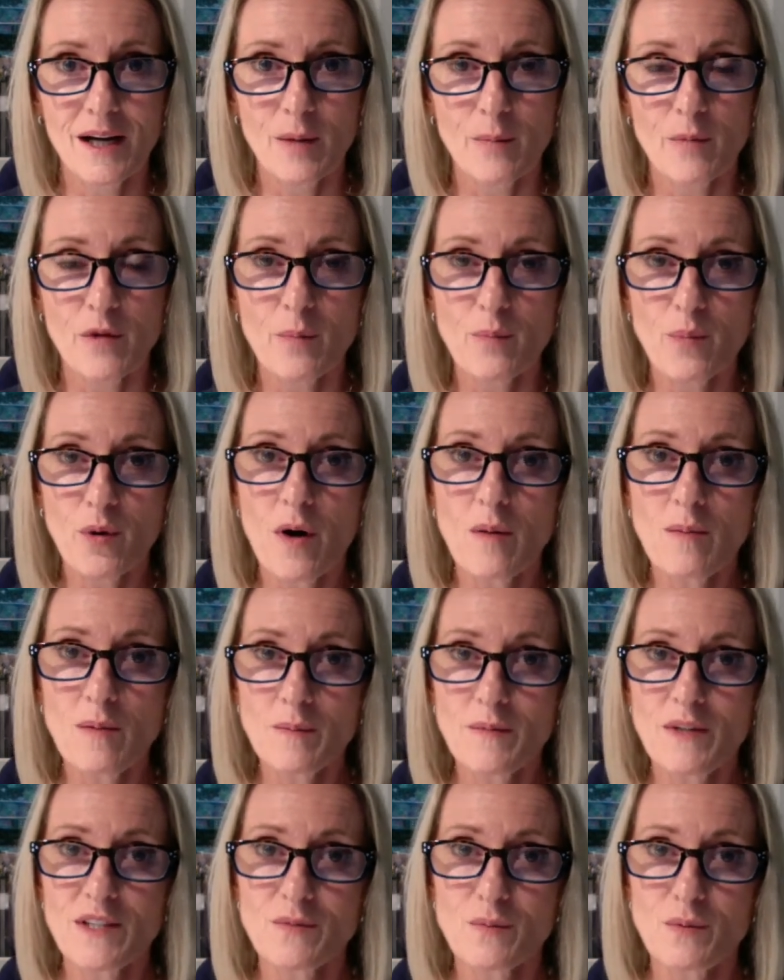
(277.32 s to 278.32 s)
The problem
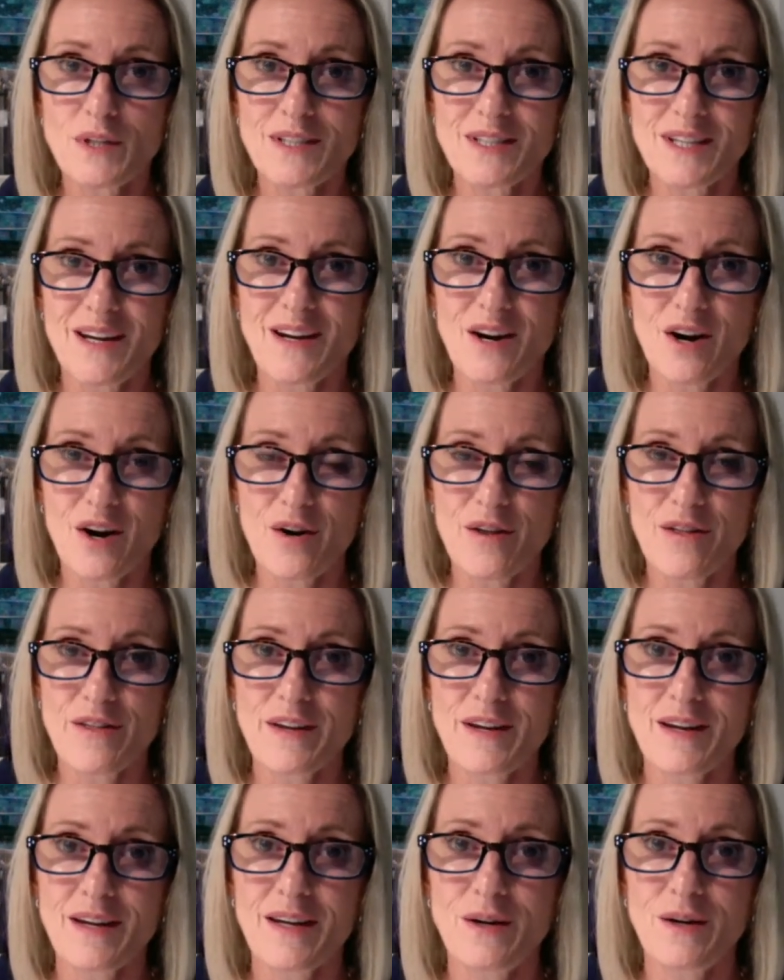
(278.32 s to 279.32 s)
is we take our
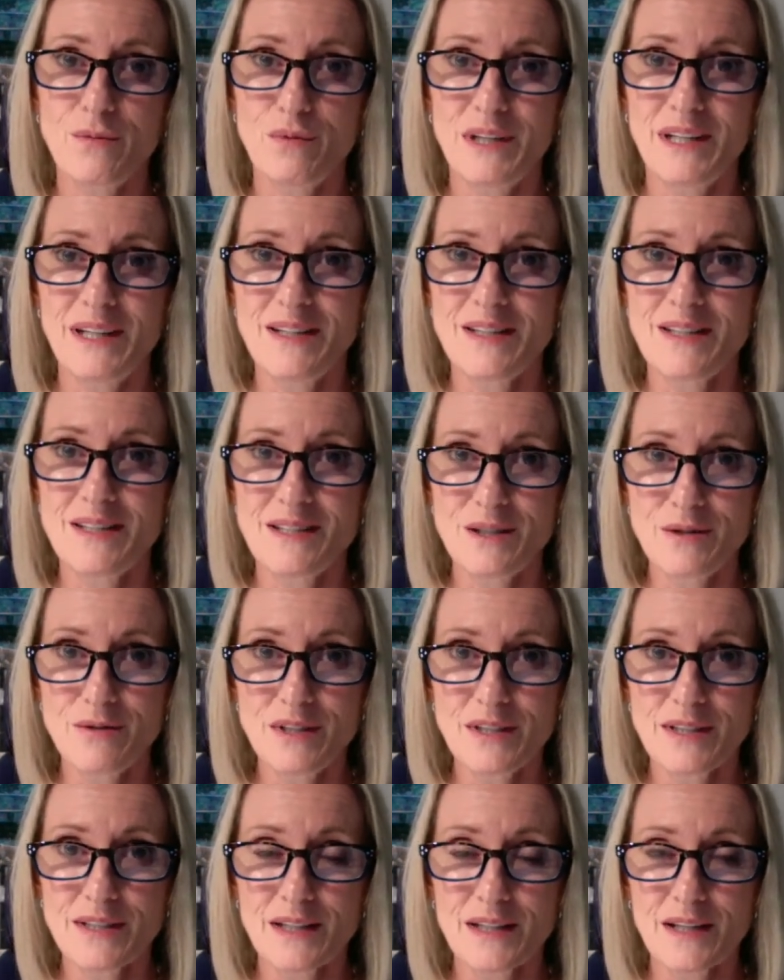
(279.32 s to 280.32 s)
thinking really
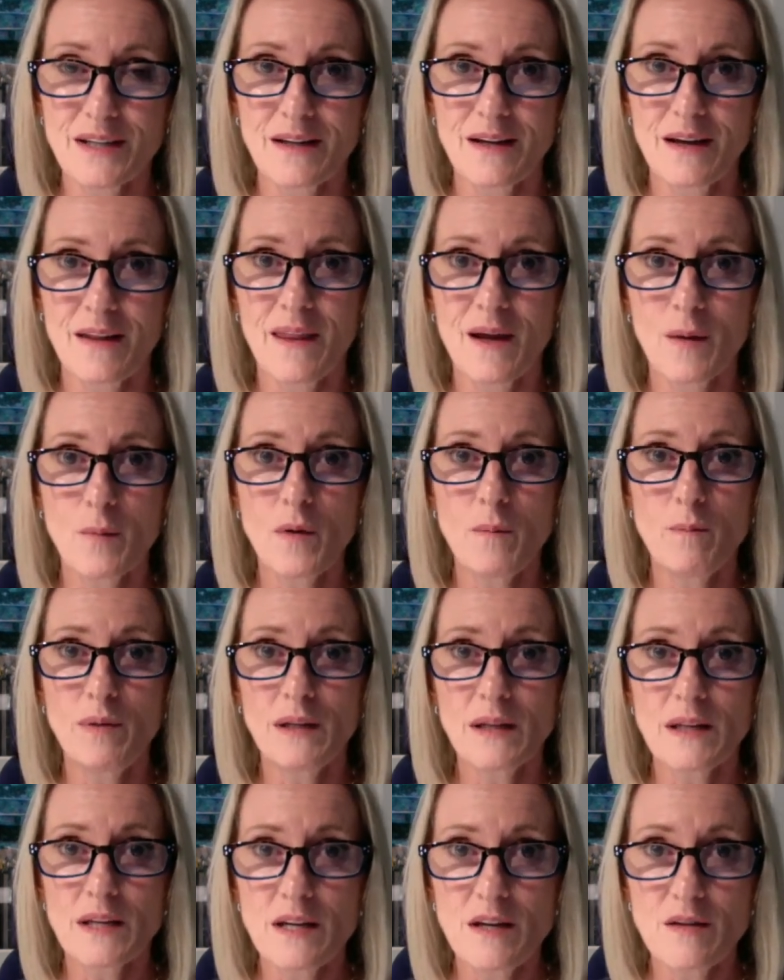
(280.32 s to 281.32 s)
seriously, and then we
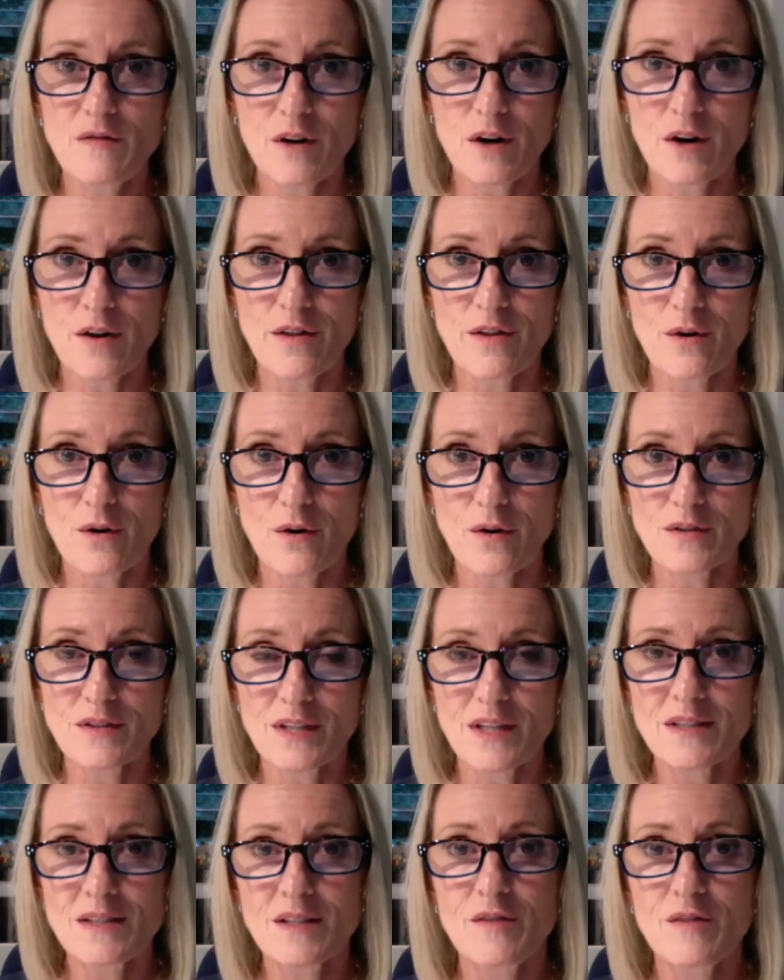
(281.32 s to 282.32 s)
believe our thoughts
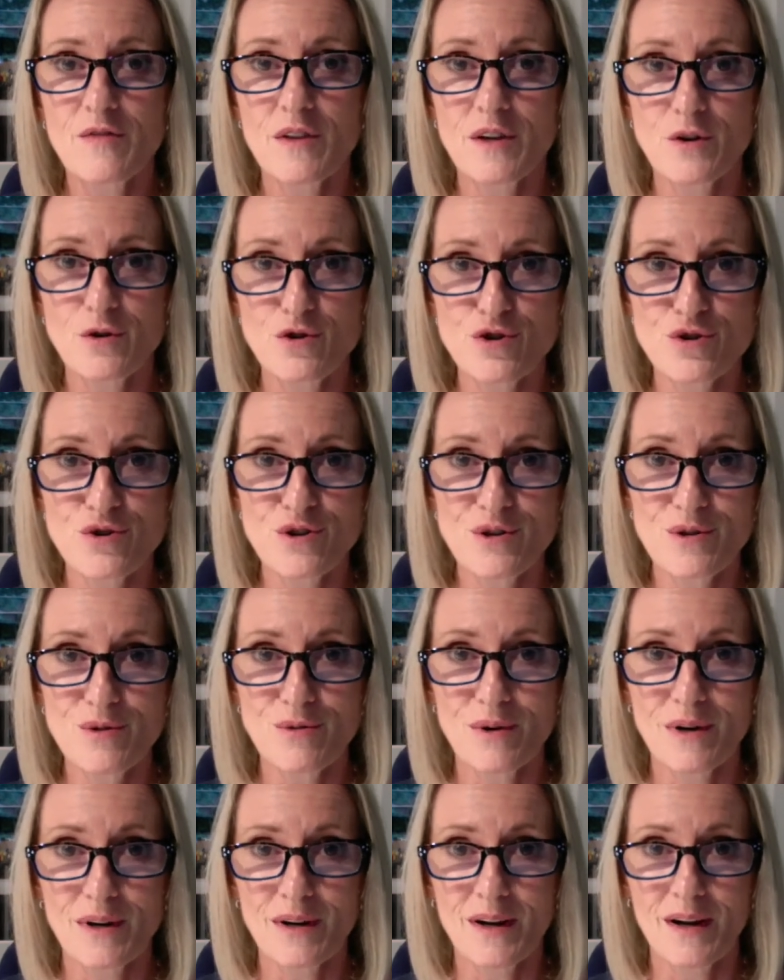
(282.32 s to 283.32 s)
as if they're true.